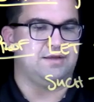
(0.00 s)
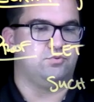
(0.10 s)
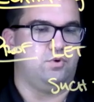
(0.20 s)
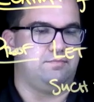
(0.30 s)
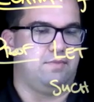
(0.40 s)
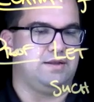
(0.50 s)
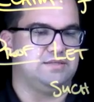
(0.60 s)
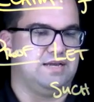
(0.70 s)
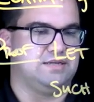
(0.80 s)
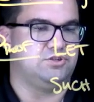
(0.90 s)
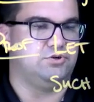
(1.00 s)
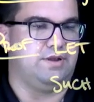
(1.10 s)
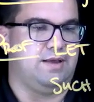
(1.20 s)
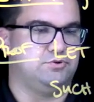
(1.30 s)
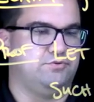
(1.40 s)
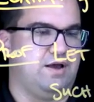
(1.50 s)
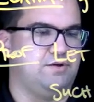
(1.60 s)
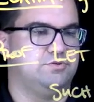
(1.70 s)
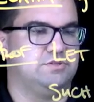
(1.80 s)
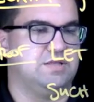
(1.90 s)
x1 minus x2 in absolute
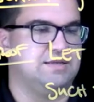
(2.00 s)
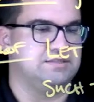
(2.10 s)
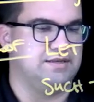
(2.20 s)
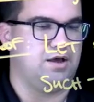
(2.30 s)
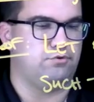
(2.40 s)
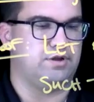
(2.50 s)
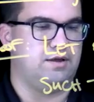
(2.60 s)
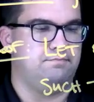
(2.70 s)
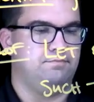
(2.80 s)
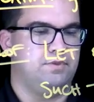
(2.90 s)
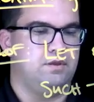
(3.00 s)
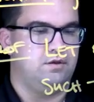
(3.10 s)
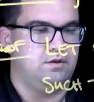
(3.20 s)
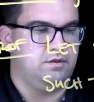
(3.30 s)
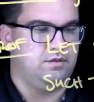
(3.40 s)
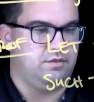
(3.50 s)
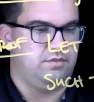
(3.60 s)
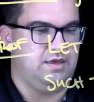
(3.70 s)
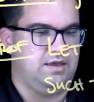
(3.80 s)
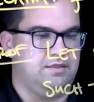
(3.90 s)
values is less than delta,
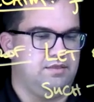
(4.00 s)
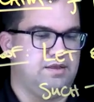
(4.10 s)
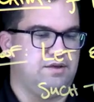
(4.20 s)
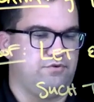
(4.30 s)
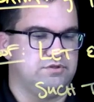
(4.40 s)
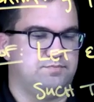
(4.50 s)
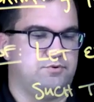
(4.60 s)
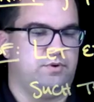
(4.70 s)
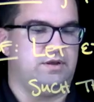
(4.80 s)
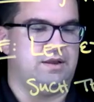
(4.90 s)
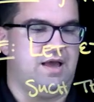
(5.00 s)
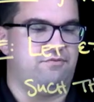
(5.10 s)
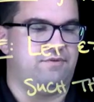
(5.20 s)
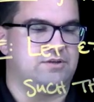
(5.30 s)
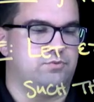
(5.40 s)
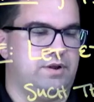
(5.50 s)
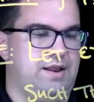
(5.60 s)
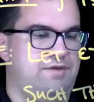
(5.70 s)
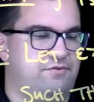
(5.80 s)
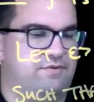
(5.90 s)
then the difference between f of x1
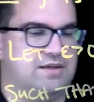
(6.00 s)
and f of